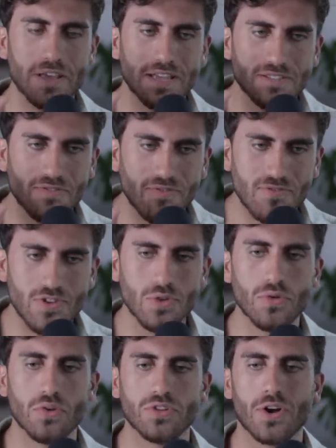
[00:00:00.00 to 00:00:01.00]
is
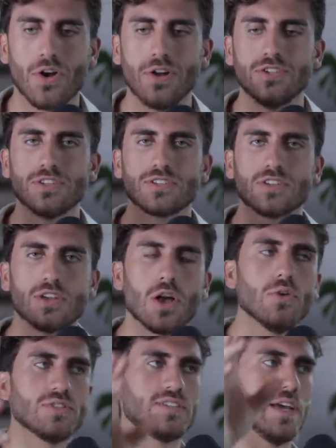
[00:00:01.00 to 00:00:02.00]
fueled on just
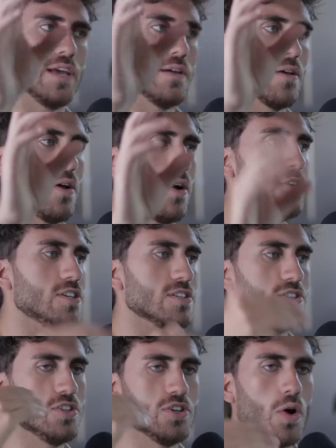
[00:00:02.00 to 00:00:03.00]
coasting, on
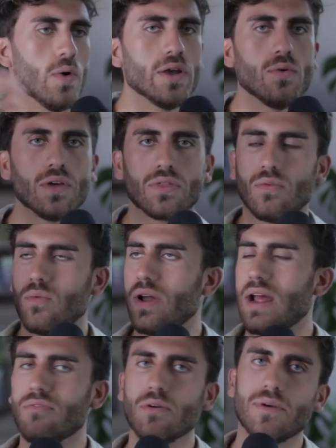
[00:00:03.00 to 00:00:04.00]
just going with
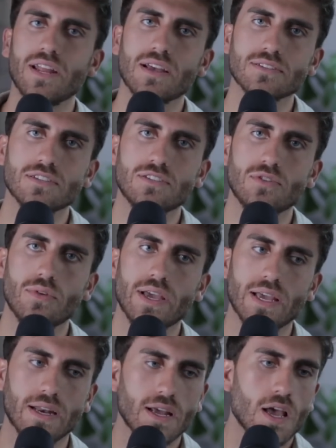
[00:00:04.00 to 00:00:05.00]
what everybody else is
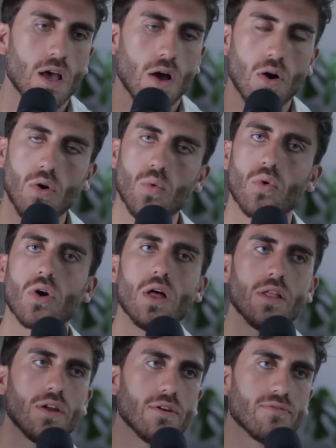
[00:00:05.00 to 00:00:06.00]
doing. And, oh, we're
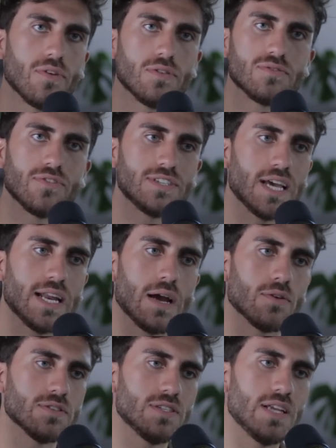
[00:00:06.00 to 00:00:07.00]
all on our phones for ten
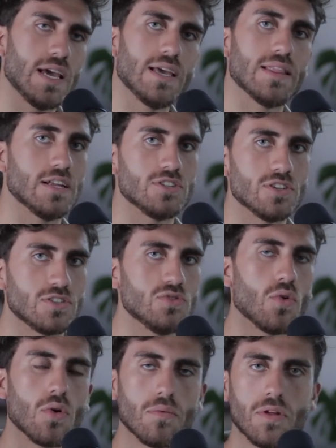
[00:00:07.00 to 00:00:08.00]
hours a day and that's just
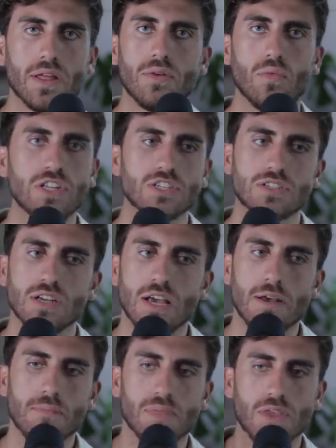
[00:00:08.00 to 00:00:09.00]
normal. And we just,
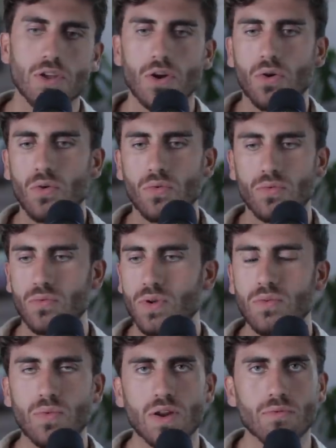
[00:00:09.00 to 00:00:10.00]
you know,
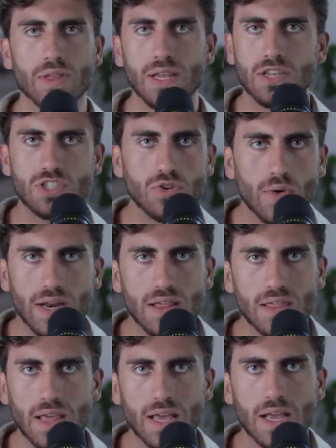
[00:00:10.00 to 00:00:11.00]
we, we don't really do
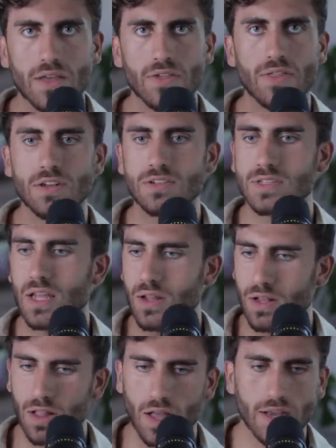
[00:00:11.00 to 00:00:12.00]
anything other than just kind
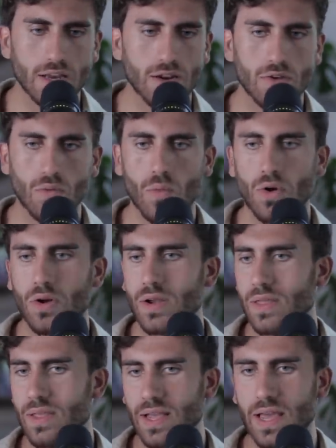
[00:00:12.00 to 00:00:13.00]
of clocking into
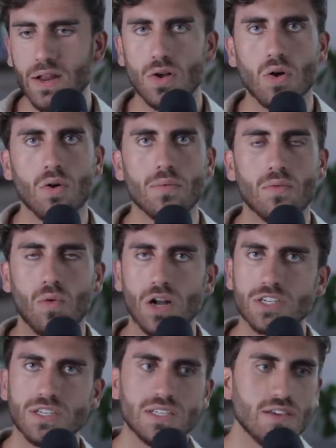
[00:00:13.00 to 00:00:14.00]
work and then getting home and
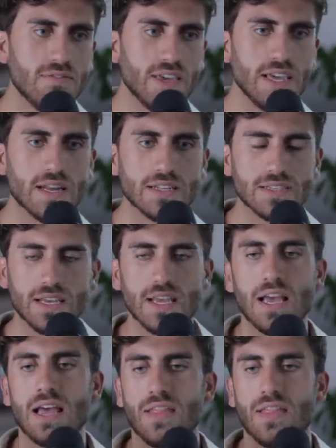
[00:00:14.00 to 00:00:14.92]
watching T V. And it's like,